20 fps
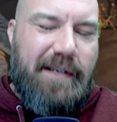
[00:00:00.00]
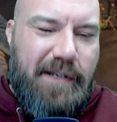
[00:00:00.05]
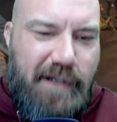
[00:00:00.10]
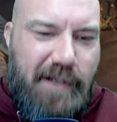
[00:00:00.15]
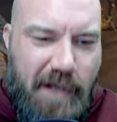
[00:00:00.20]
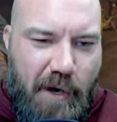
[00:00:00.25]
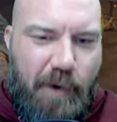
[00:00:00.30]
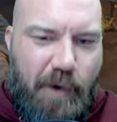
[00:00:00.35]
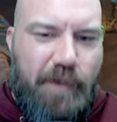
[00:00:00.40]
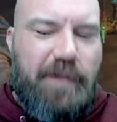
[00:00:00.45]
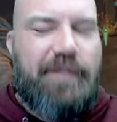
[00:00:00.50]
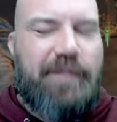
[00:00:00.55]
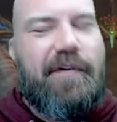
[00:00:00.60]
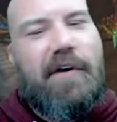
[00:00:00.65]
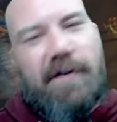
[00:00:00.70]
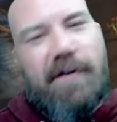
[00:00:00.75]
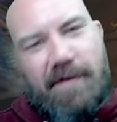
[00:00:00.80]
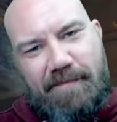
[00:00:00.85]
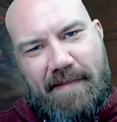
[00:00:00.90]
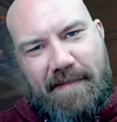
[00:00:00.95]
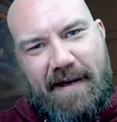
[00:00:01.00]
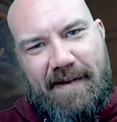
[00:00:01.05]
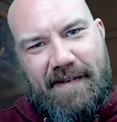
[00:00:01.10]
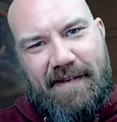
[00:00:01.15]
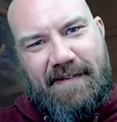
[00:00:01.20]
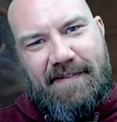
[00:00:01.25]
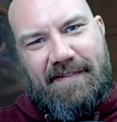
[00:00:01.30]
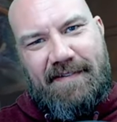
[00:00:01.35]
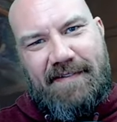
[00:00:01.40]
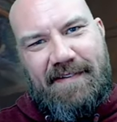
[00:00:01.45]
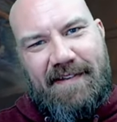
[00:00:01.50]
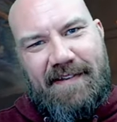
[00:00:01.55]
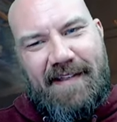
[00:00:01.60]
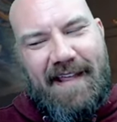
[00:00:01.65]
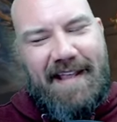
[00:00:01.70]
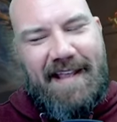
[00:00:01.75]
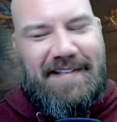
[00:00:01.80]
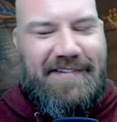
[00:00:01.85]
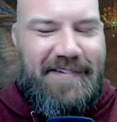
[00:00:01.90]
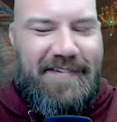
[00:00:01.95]
so I know you've heard about it.
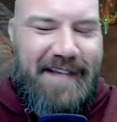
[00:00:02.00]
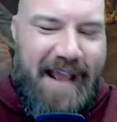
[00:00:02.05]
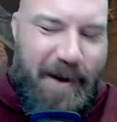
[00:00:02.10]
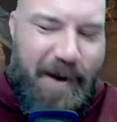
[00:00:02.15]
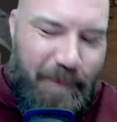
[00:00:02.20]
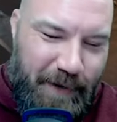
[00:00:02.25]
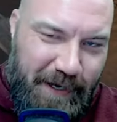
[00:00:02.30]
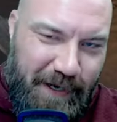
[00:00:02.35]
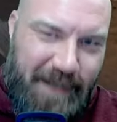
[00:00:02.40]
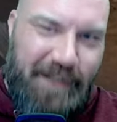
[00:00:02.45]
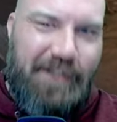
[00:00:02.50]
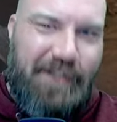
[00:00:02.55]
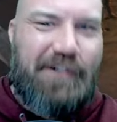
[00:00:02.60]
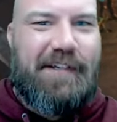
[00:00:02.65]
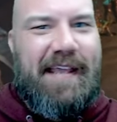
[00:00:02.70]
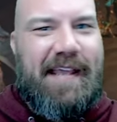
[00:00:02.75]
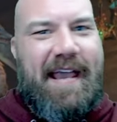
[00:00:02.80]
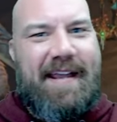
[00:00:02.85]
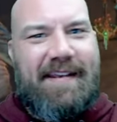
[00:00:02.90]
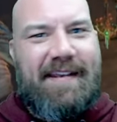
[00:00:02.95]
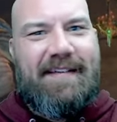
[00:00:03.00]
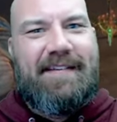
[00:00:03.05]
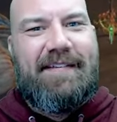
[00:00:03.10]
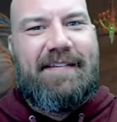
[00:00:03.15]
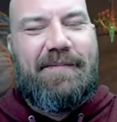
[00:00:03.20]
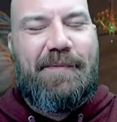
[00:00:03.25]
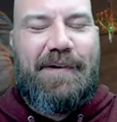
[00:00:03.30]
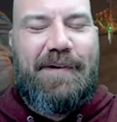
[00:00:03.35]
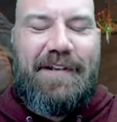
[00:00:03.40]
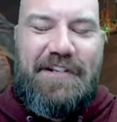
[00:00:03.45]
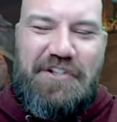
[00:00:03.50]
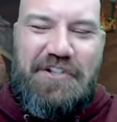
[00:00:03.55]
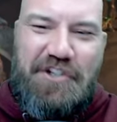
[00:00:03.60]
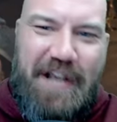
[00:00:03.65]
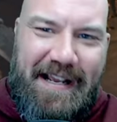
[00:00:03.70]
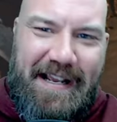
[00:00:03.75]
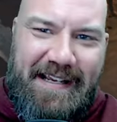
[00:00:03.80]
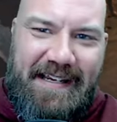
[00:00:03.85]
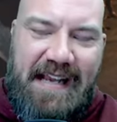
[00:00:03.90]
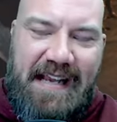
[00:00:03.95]
And so now we're going to look at it.
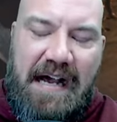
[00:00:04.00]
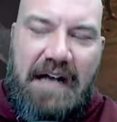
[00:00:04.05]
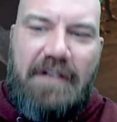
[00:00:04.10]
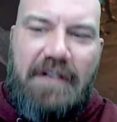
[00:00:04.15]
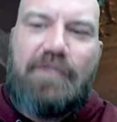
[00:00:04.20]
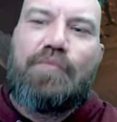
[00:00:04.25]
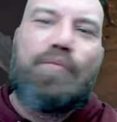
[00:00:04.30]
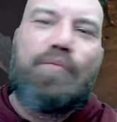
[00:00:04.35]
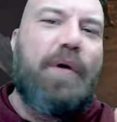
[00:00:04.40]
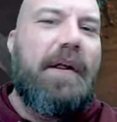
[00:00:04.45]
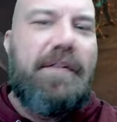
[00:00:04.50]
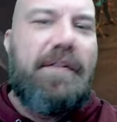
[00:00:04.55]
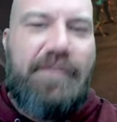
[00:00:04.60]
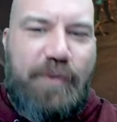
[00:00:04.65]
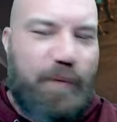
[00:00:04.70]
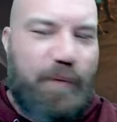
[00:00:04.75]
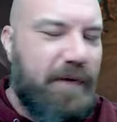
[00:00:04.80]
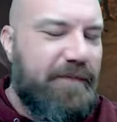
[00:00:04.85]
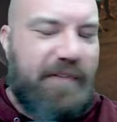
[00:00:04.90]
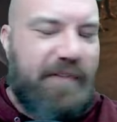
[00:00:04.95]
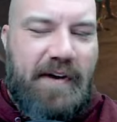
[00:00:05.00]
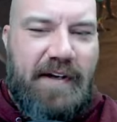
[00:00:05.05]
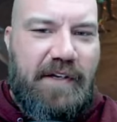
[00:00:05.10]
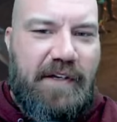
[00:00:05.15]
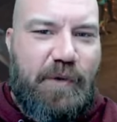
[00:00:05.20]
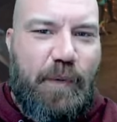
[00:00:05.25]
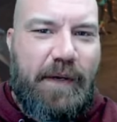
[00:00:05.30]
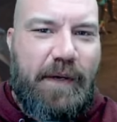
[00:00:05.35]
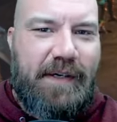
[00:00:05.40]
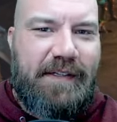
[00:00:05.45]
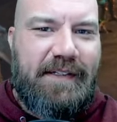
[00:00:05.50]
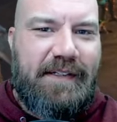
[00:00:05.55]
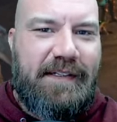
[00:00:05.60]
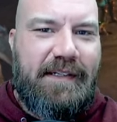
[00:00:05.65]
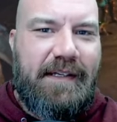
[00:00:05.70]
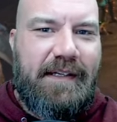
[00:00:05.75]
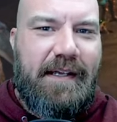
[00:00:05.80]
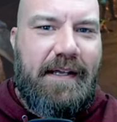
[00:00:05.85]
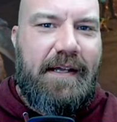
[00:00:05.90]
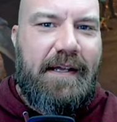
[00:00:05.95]
We're going to check it out, run through it very
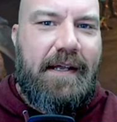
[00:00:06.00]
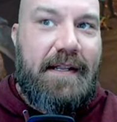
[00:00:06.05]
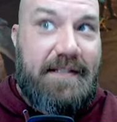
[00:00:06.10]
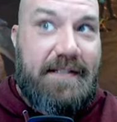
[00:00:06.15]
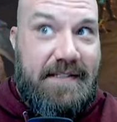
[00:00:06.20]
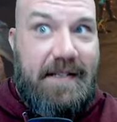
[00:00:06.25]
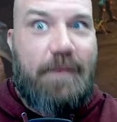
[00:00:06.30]
quickly,